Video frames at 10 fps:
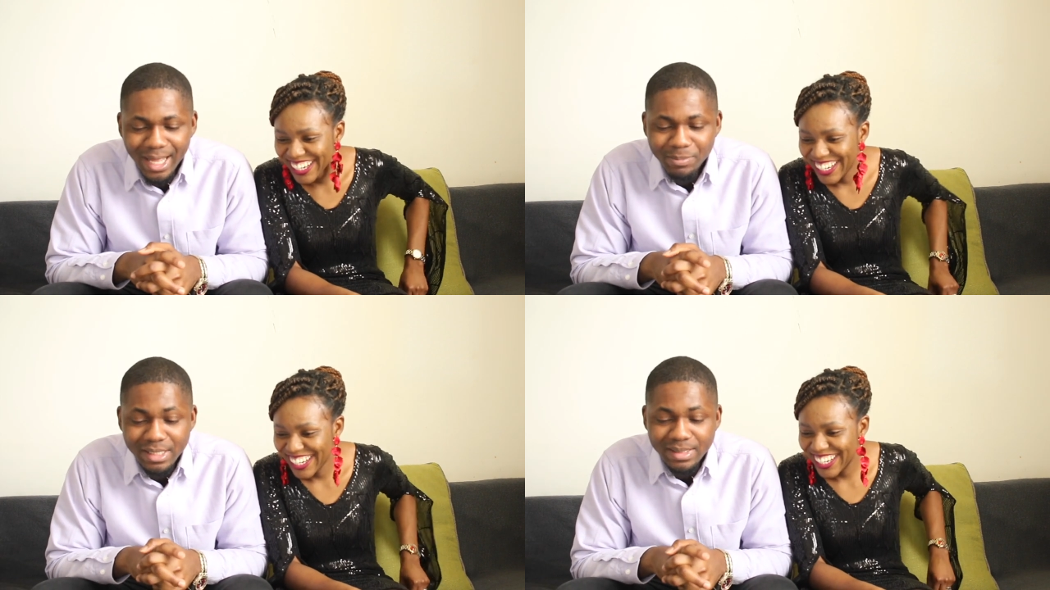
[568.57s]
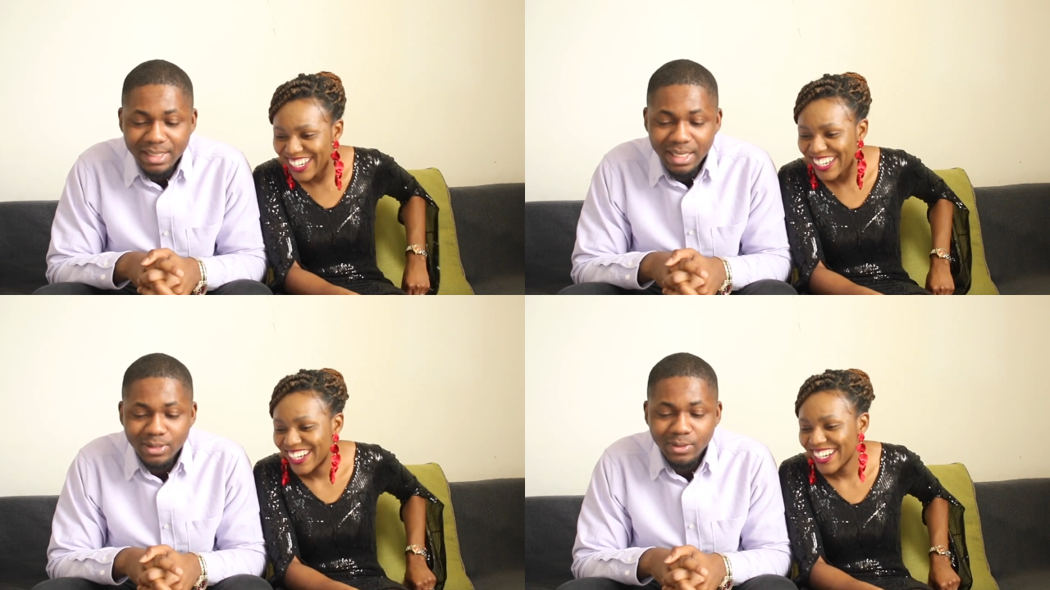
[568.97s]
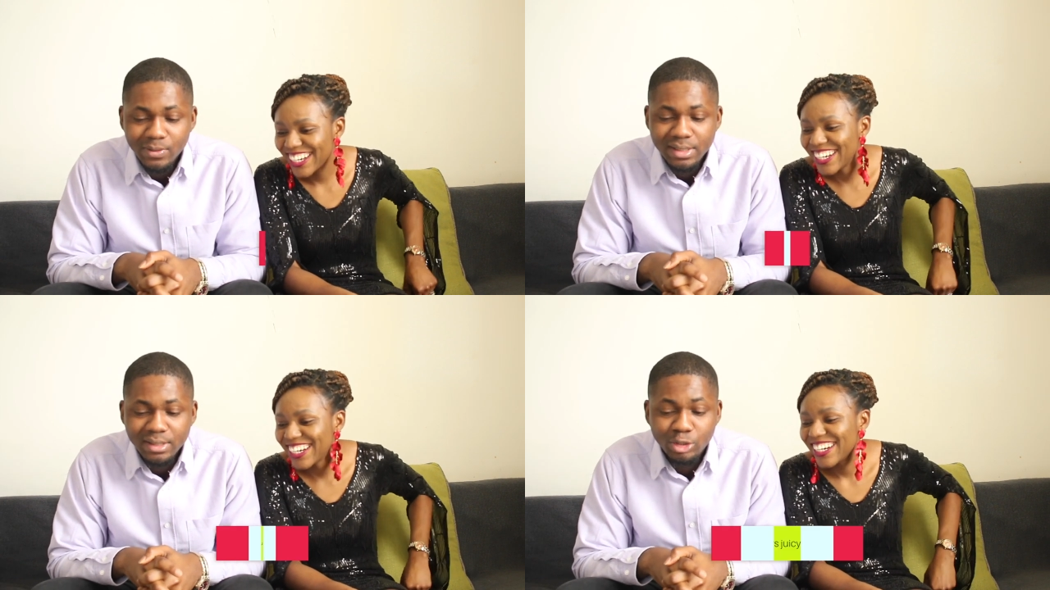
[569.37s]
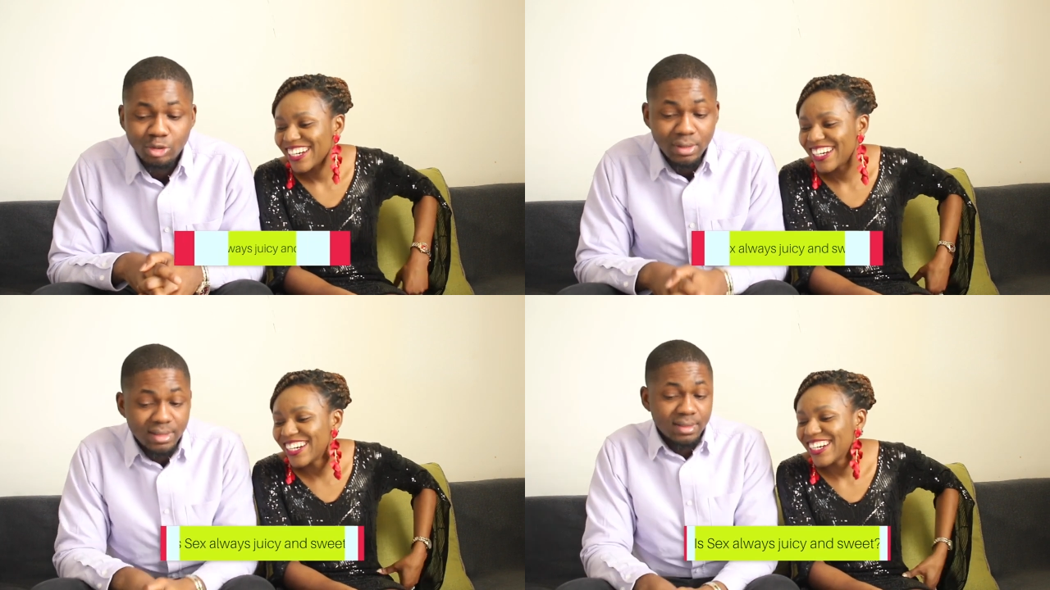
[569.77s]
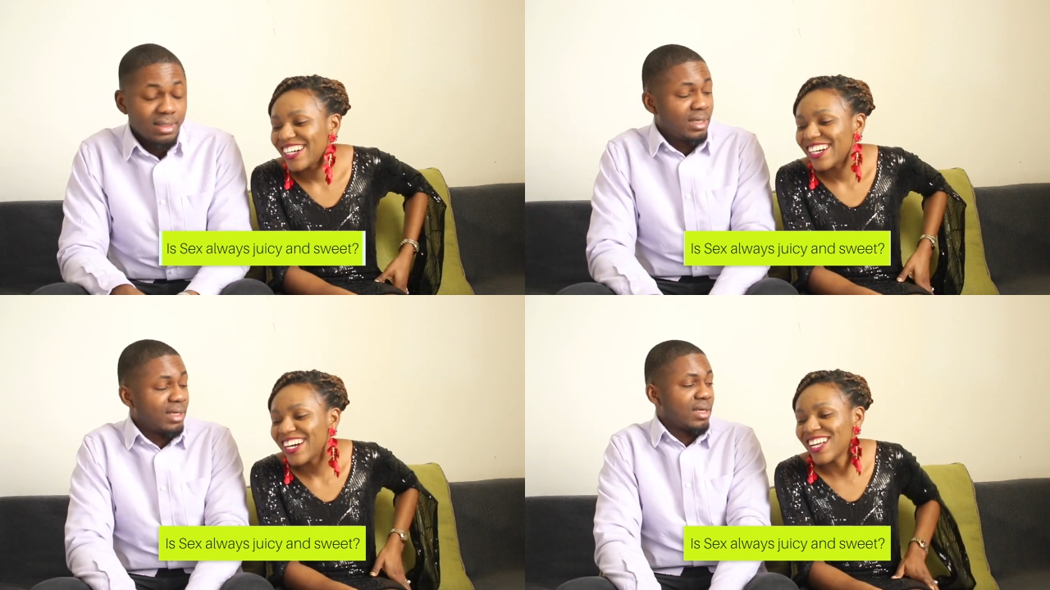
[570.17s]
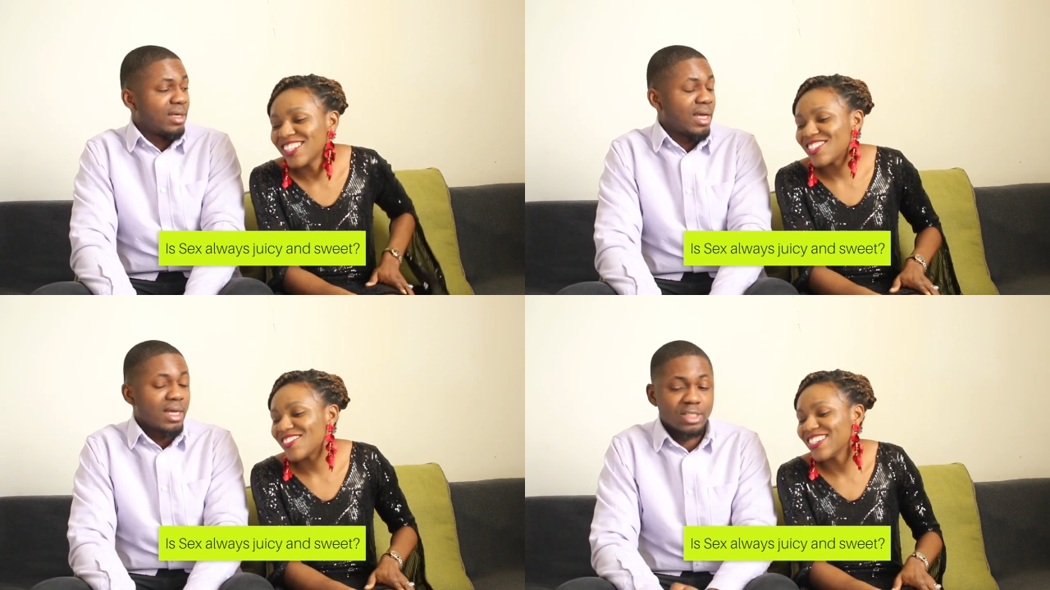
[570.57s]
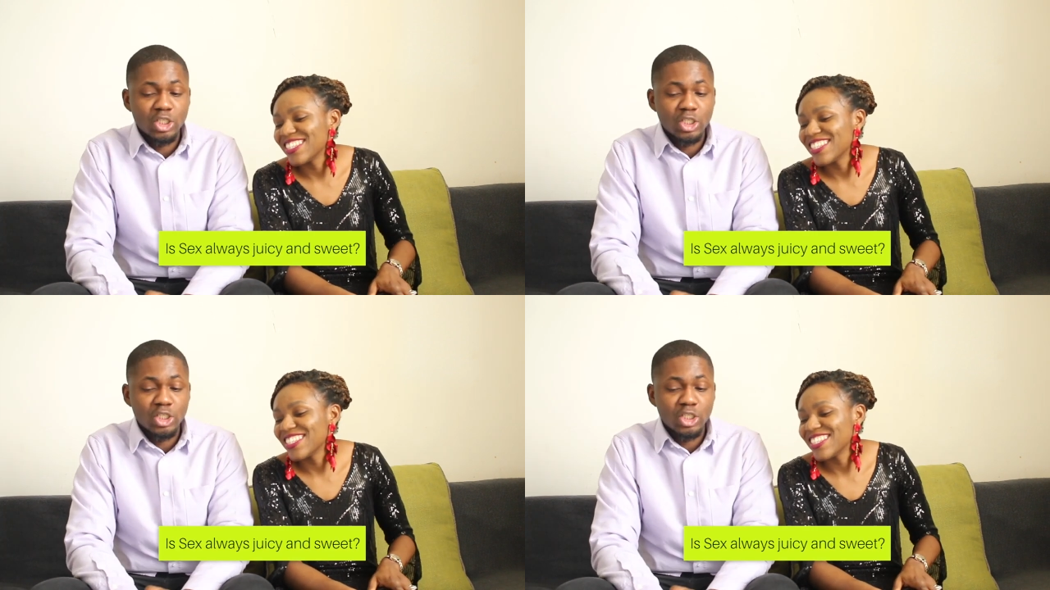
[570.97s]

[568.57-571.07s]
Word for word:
Speaker 1: Uh, is sex always juicy and sweet, and